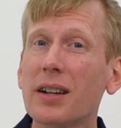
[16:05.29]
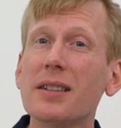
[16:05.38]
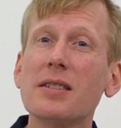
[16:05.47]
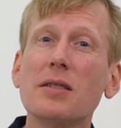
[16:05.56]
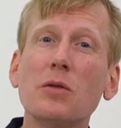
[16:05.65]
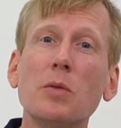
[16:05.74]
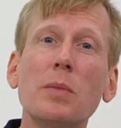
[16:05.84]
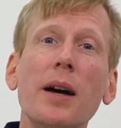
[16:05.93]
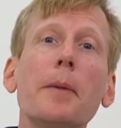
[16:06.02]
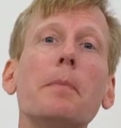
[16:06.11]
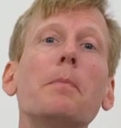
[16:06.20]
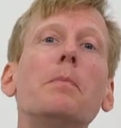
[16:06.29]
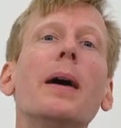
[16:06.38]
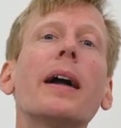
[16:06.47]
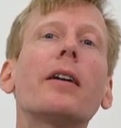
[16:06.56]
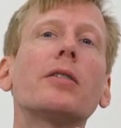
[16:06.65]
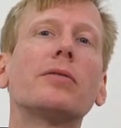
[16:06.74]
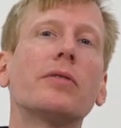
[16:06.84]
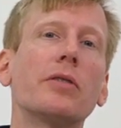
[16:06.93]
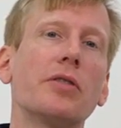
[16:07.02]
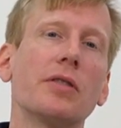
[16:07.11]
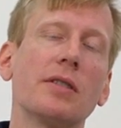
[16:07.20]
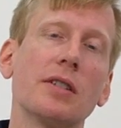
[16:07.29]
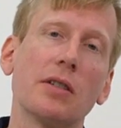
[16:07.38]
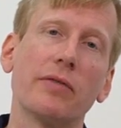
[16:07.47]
consume better versions